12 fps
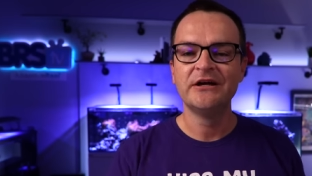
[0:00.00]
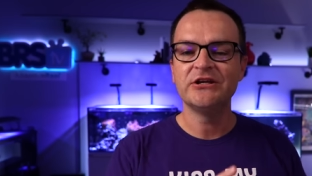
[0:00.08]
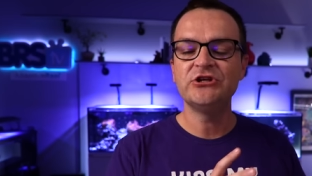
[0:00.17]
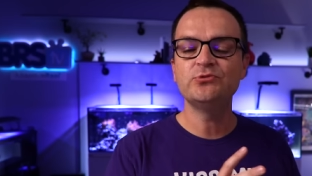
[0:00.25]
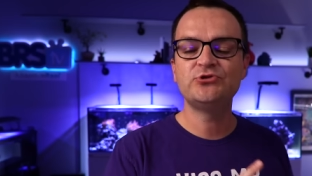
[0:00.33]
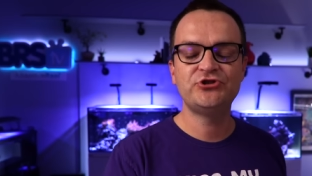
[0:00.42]

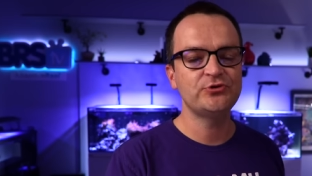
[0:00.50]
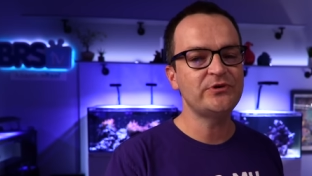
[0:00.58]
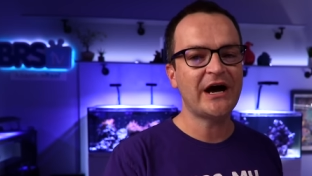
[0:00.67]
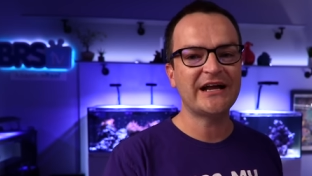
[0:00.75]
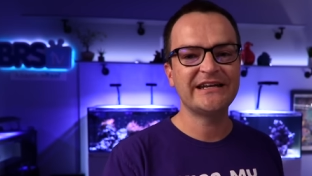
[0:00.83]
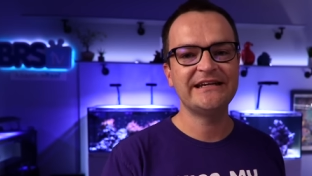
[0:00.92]
You do
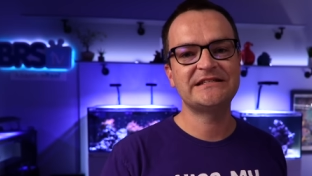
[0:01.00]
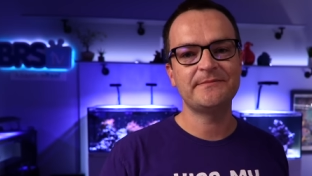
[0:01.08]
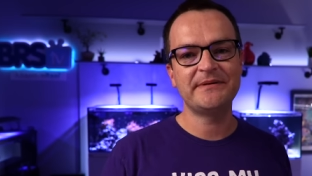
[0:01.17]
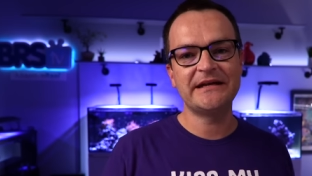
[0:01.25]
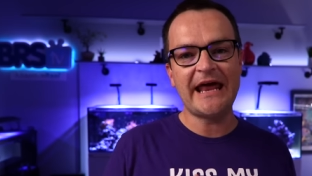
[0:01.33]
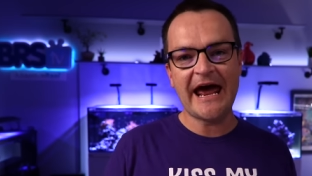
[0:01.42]
not need to
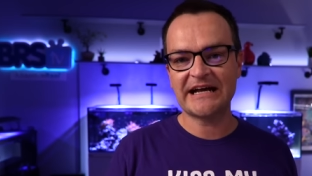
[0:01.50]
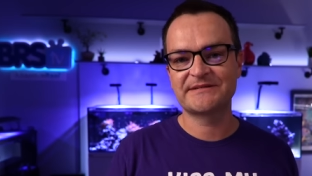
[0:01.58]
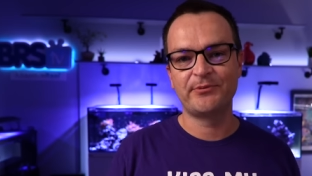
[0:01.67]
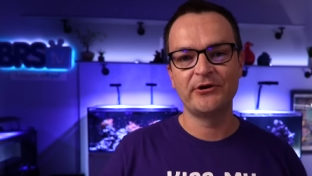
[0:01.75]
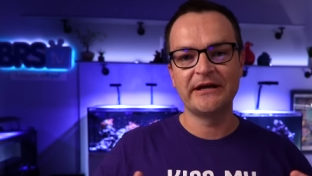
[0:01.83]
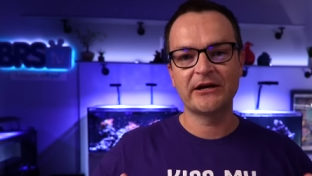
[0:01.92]
be an
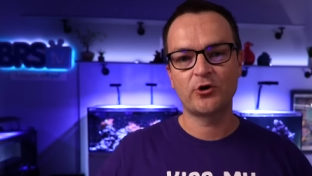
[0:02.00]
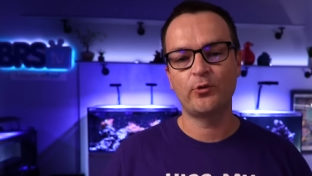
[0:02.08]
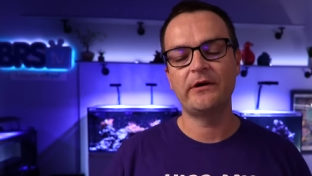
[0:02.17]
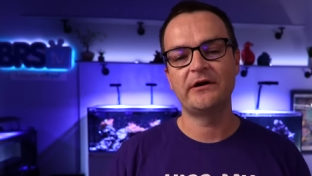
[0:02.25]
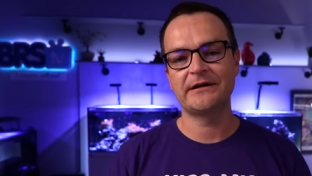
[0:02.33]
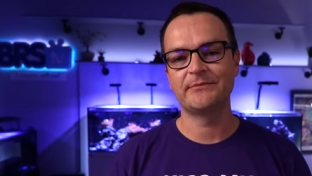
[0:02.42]
expert in
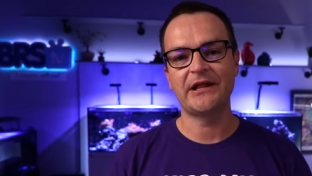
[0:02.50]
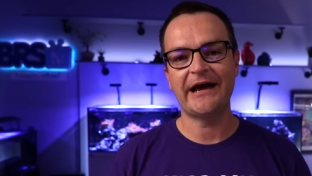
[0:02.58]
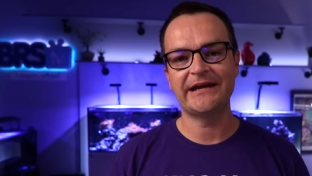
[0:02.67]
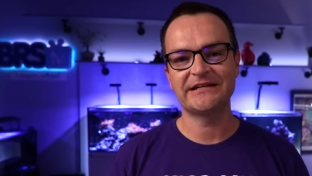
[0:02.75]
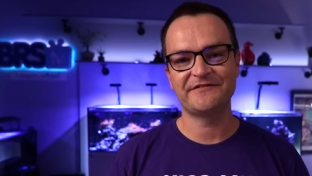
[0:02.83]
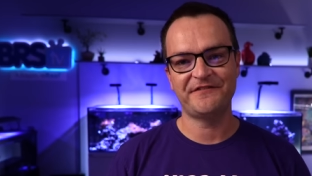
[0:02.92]
aquarium
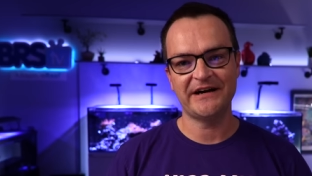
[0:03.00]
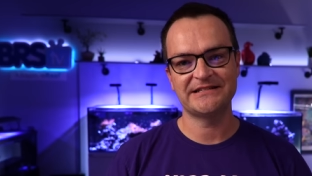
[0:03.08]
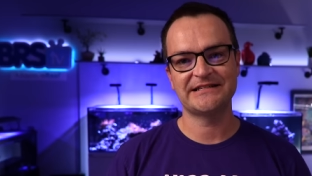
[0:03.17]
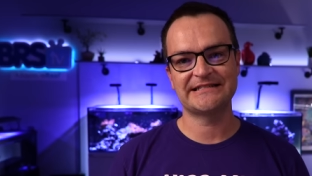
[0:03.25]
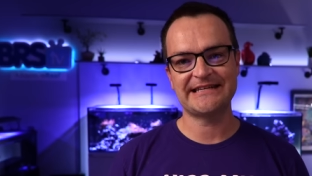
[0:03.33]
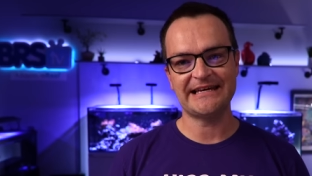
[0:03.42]
lighting to
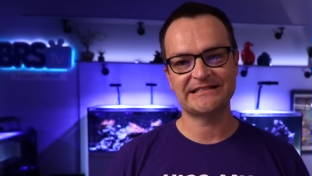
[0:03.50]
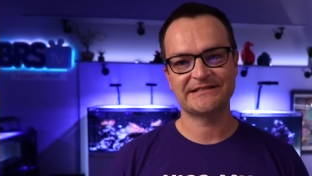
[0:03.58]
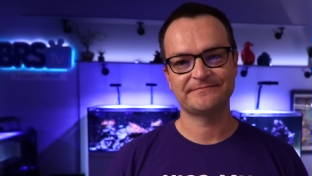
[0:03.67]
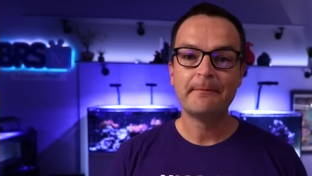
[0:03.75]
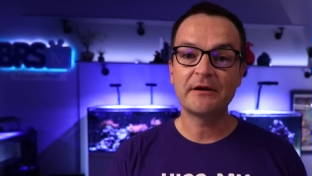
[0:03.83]
find success.